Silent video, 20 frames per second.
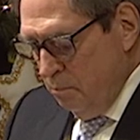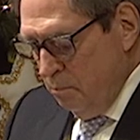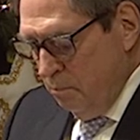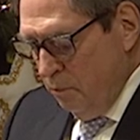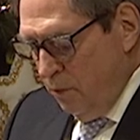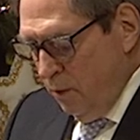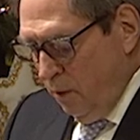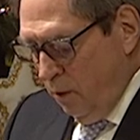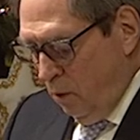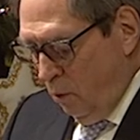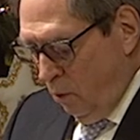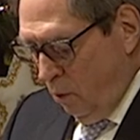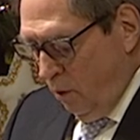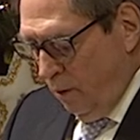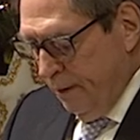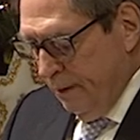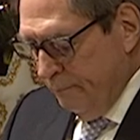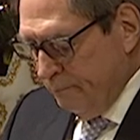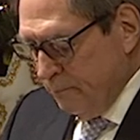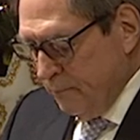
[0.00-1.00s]
the
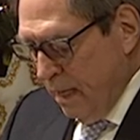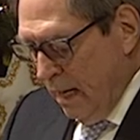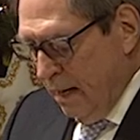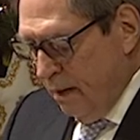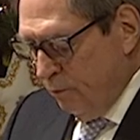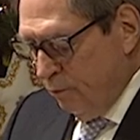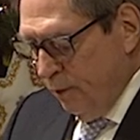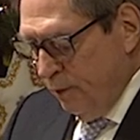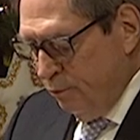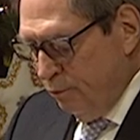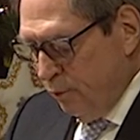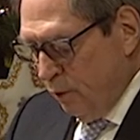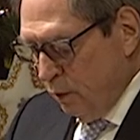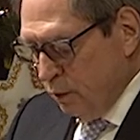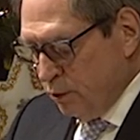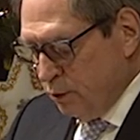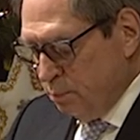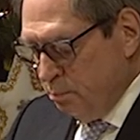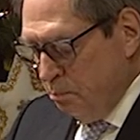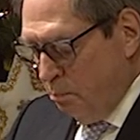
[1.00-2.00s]
Lord, Every
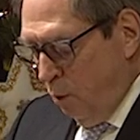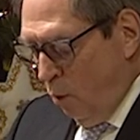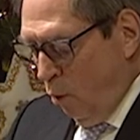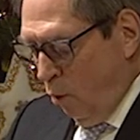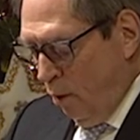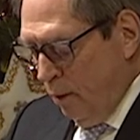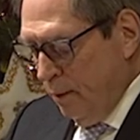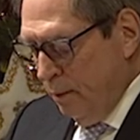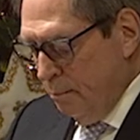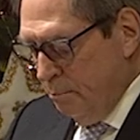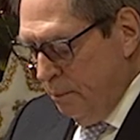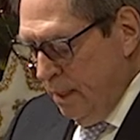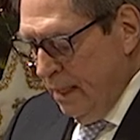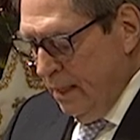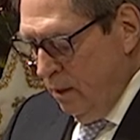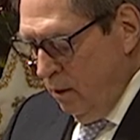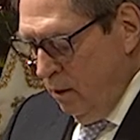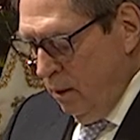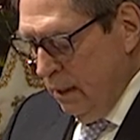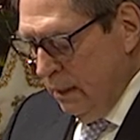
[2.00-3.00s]
firstborn
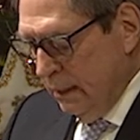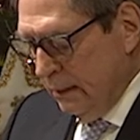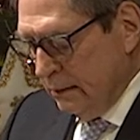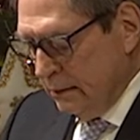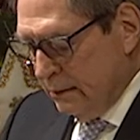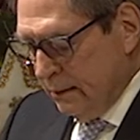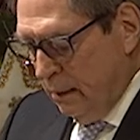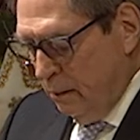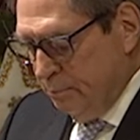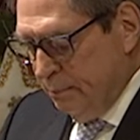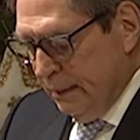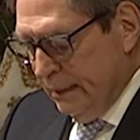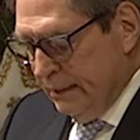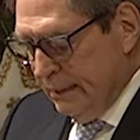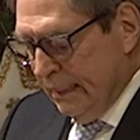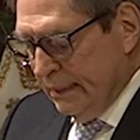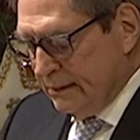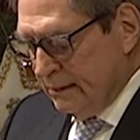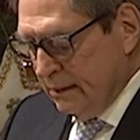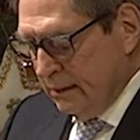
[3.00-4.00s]
male shall be
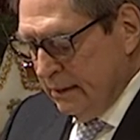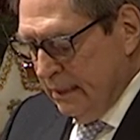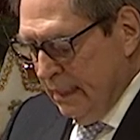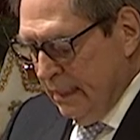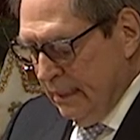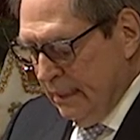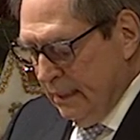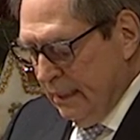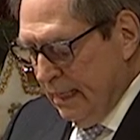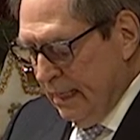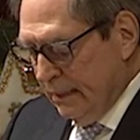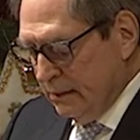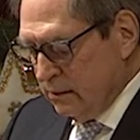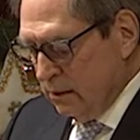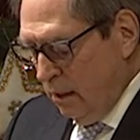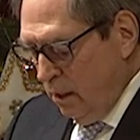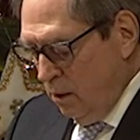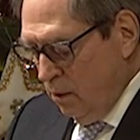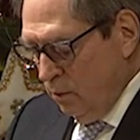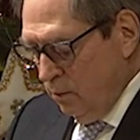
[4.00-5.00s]
designated as
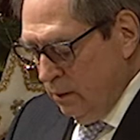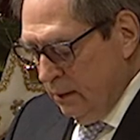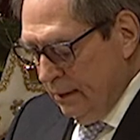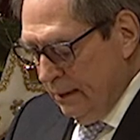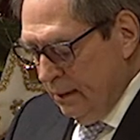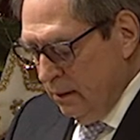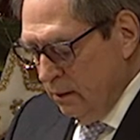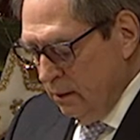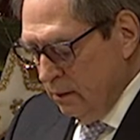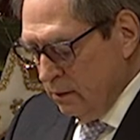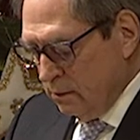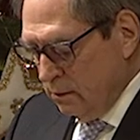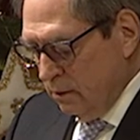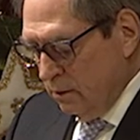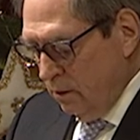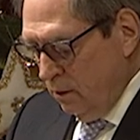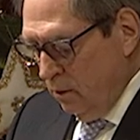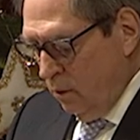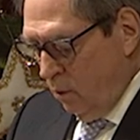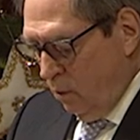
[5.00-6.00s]
holy to
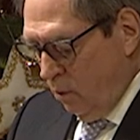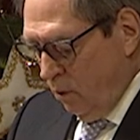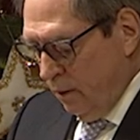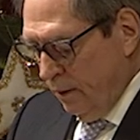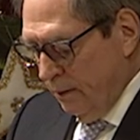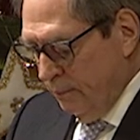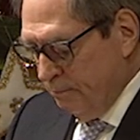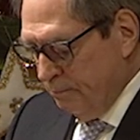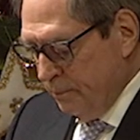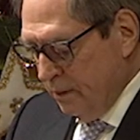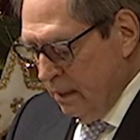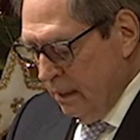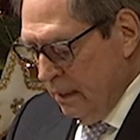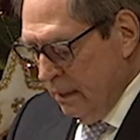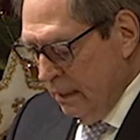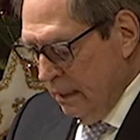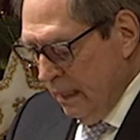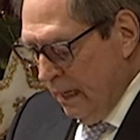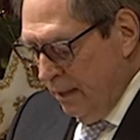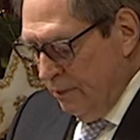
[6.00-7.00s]
the Lord.
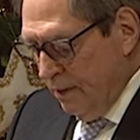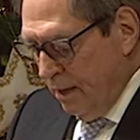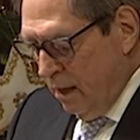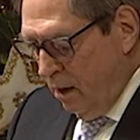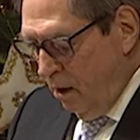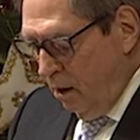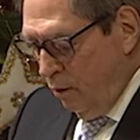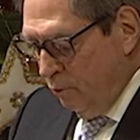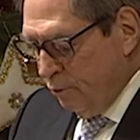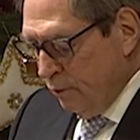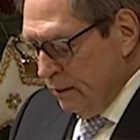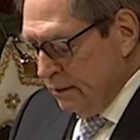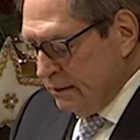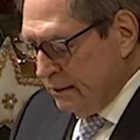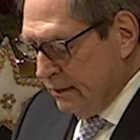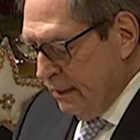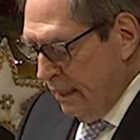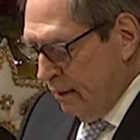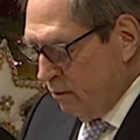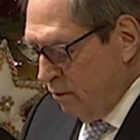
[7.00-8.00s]
And they offered a
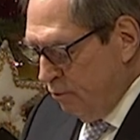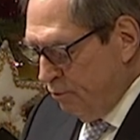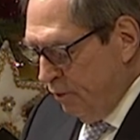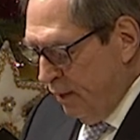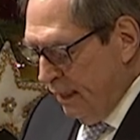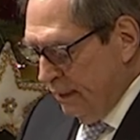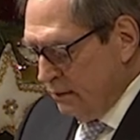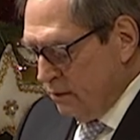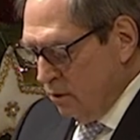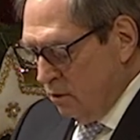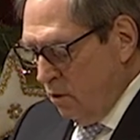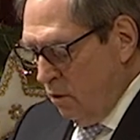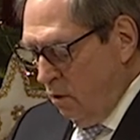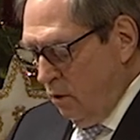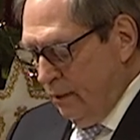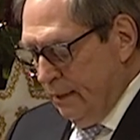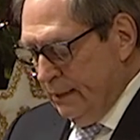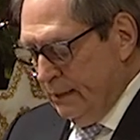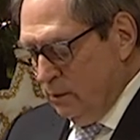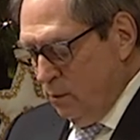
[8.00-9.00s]
sacrifice
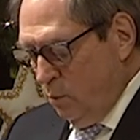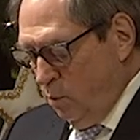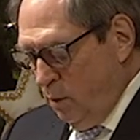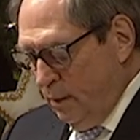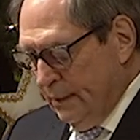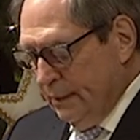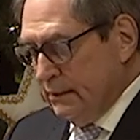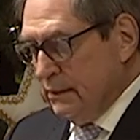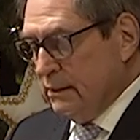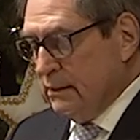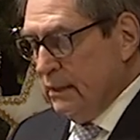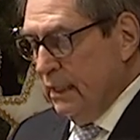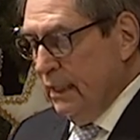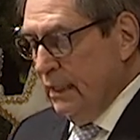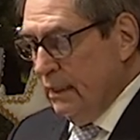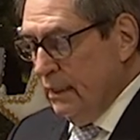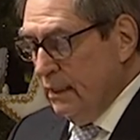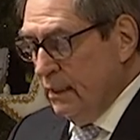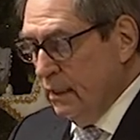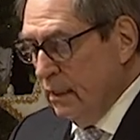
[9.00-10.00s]
according to what is
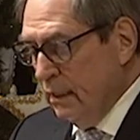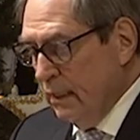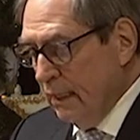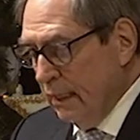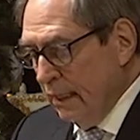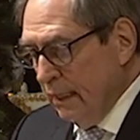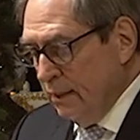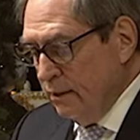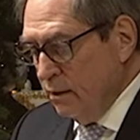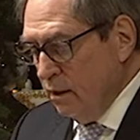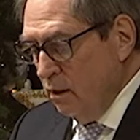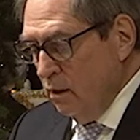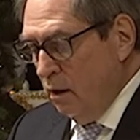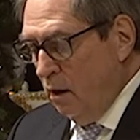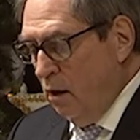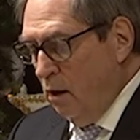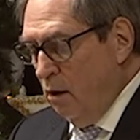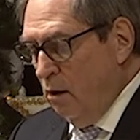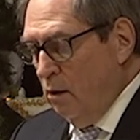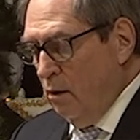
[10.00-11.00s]
stated in the
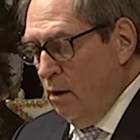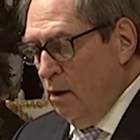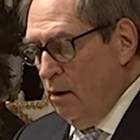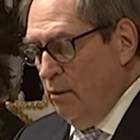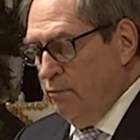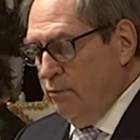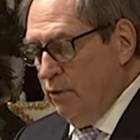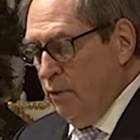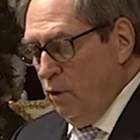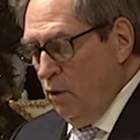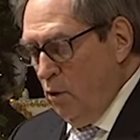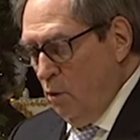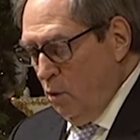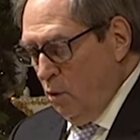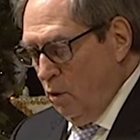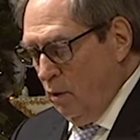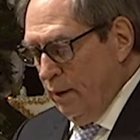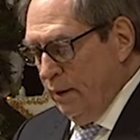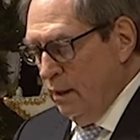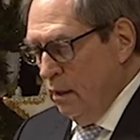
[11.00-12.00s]
law of the
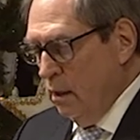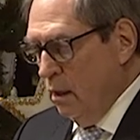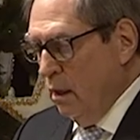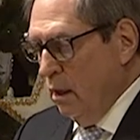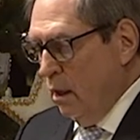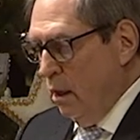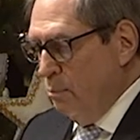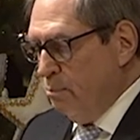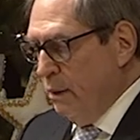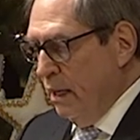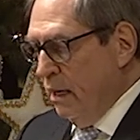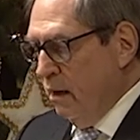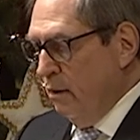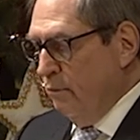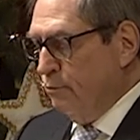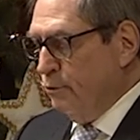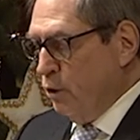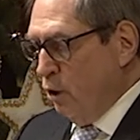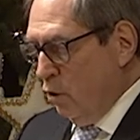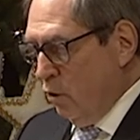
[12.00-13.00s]
Lord a pair
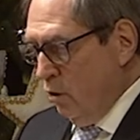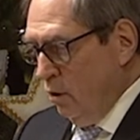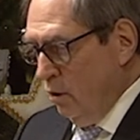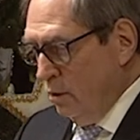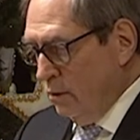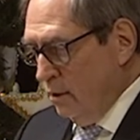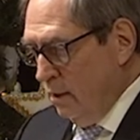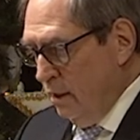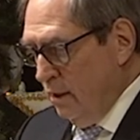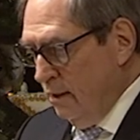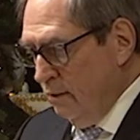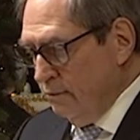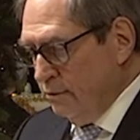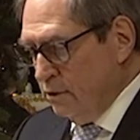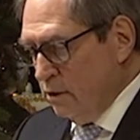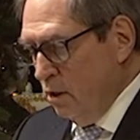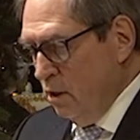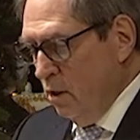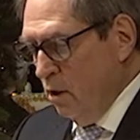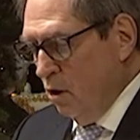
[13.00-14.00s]
of turtle
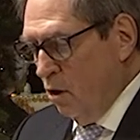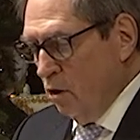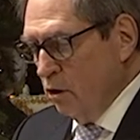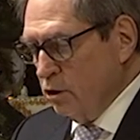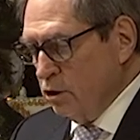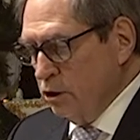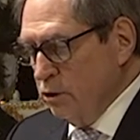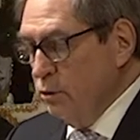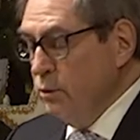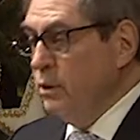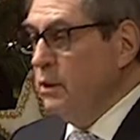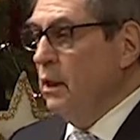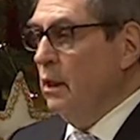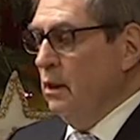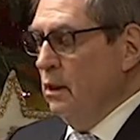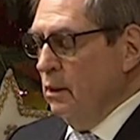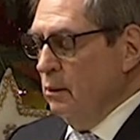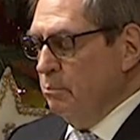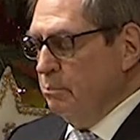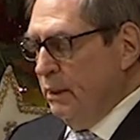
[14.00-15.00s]
doves or two
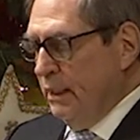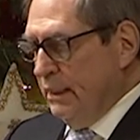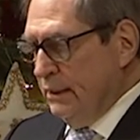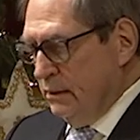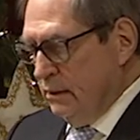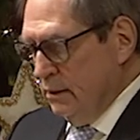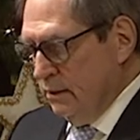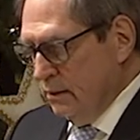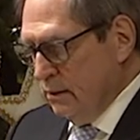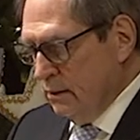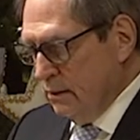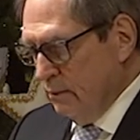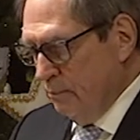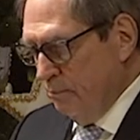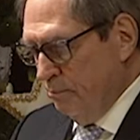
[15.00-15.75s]
young pigeons.